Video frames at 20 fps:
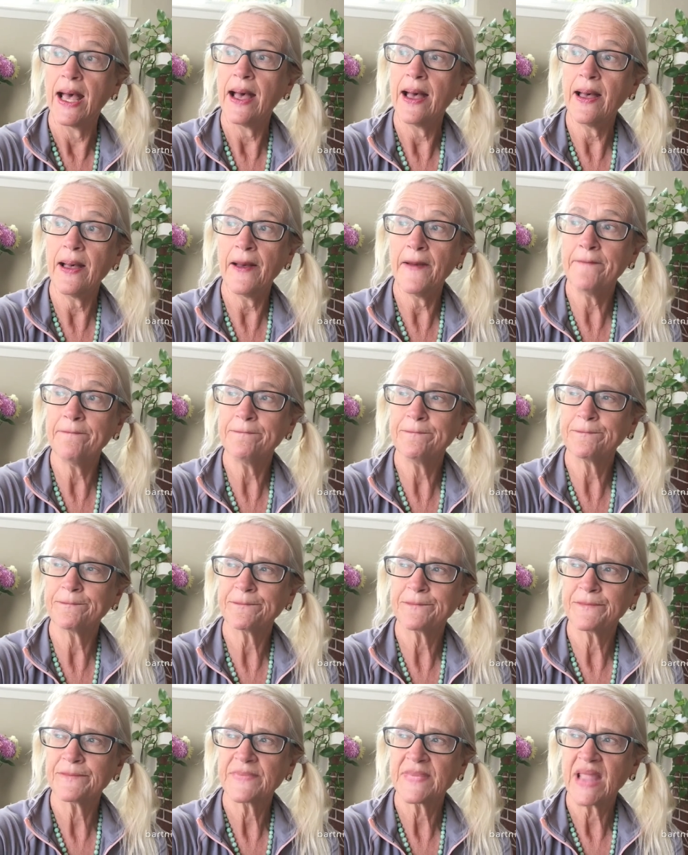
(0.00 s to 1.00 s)

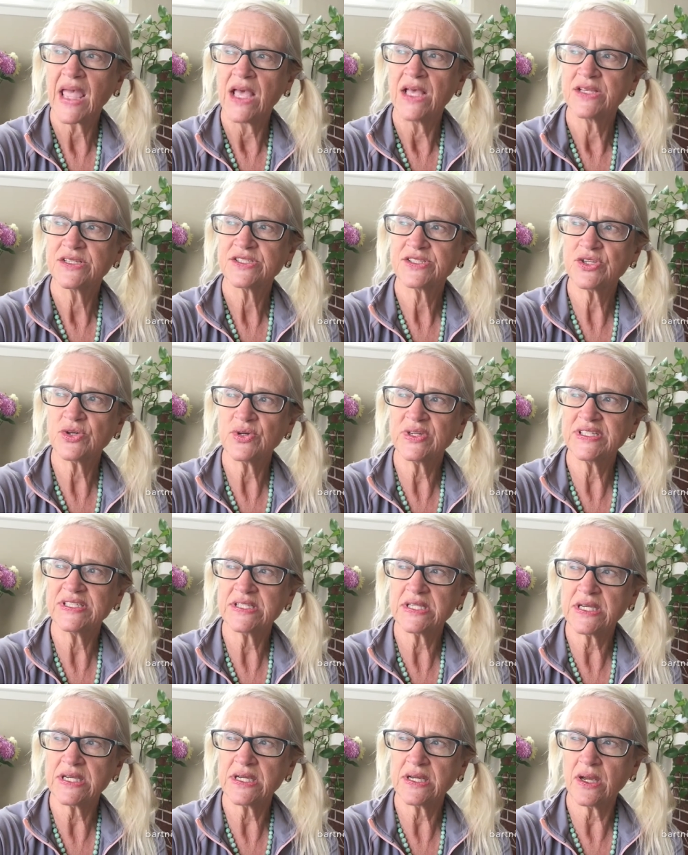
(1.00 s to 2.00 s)
So
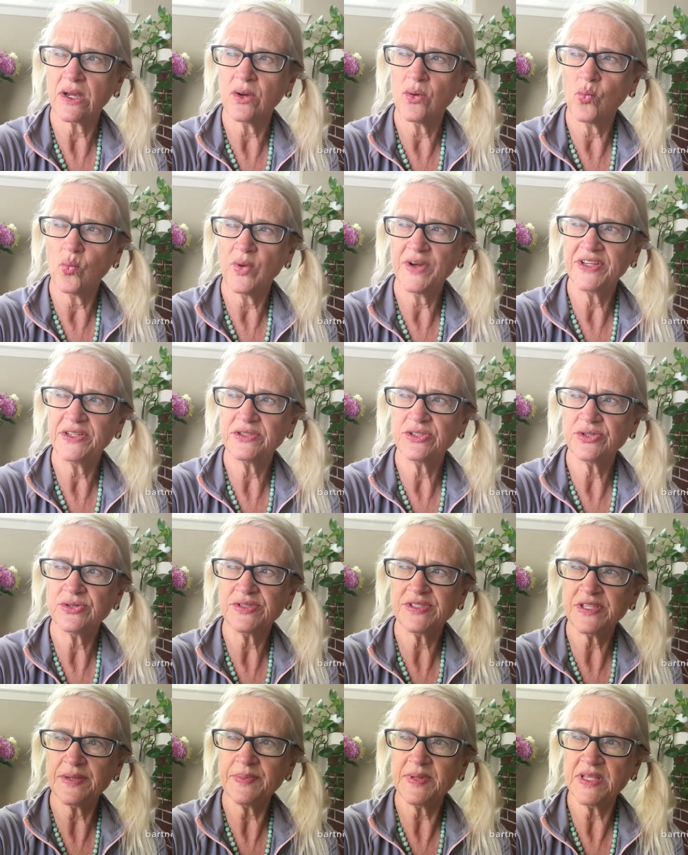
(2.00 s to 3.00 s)
it's like, when you
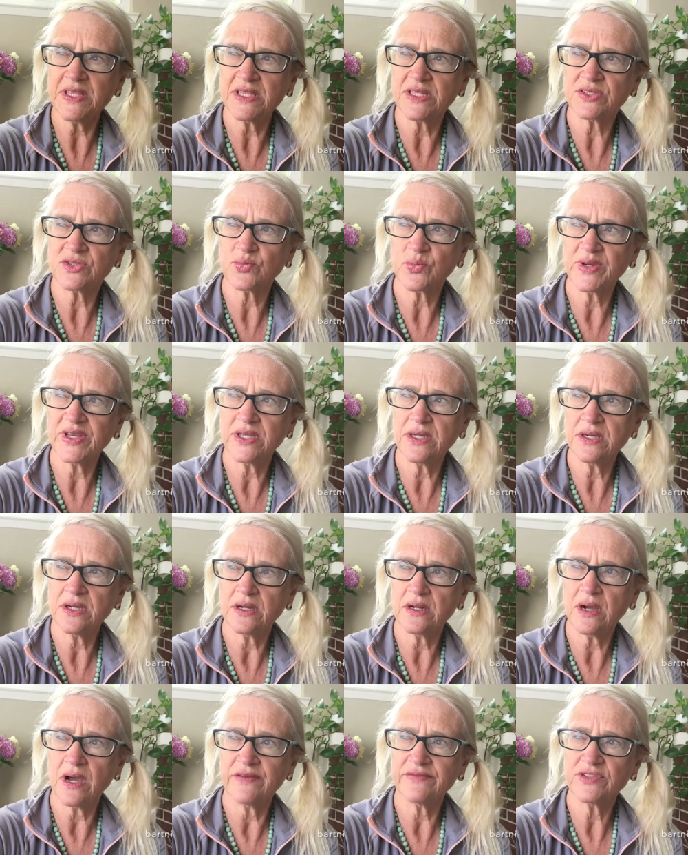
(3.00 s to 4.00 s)
do something that's really
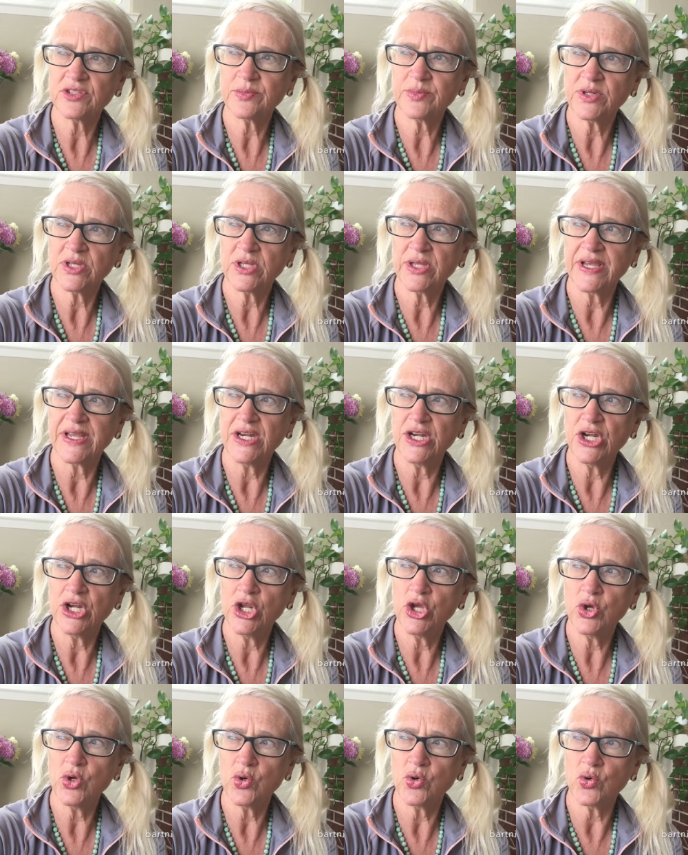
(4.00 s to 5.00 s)
uncomfortable and
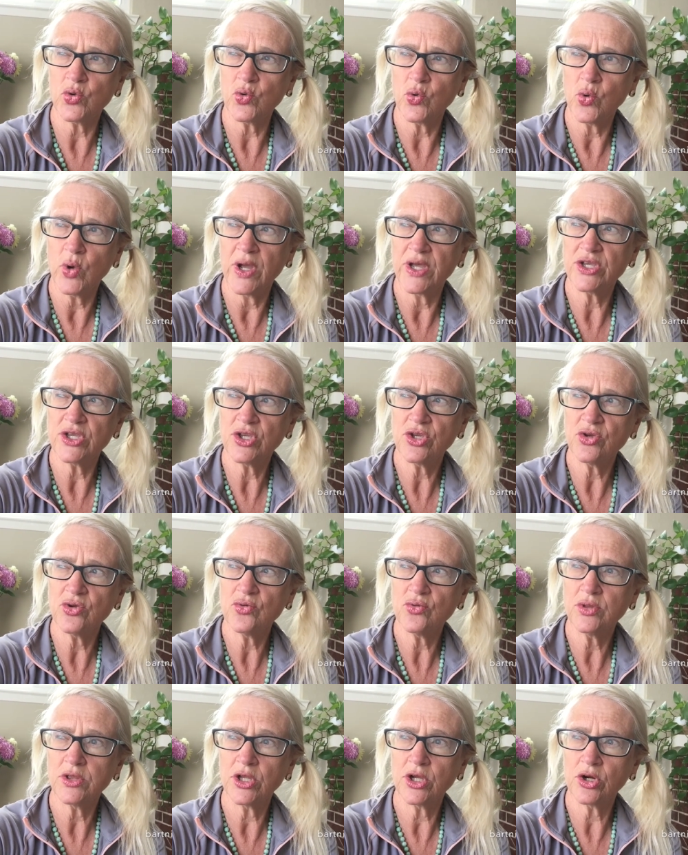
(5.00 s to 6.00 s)
new,
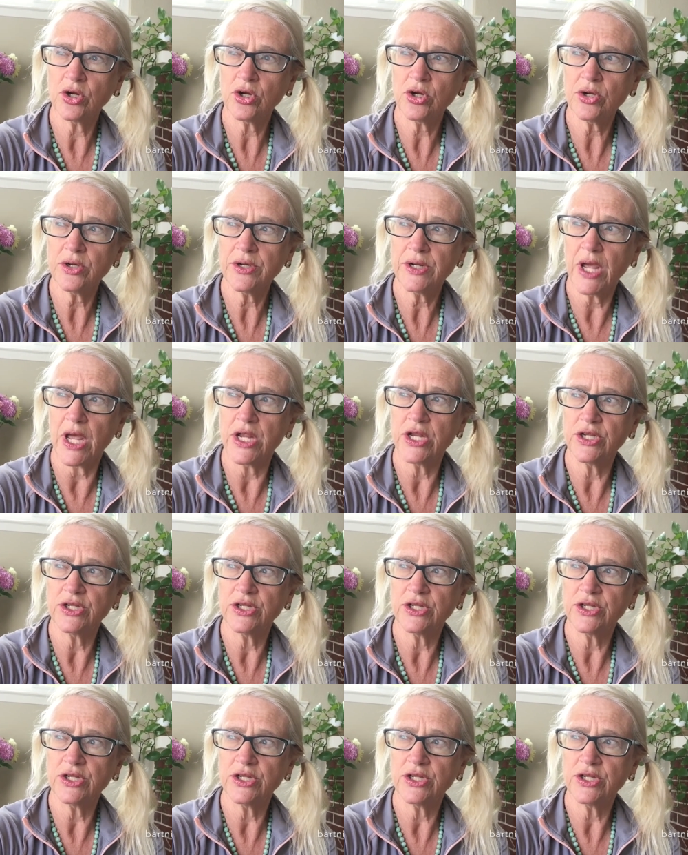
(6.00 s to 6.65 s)
you learn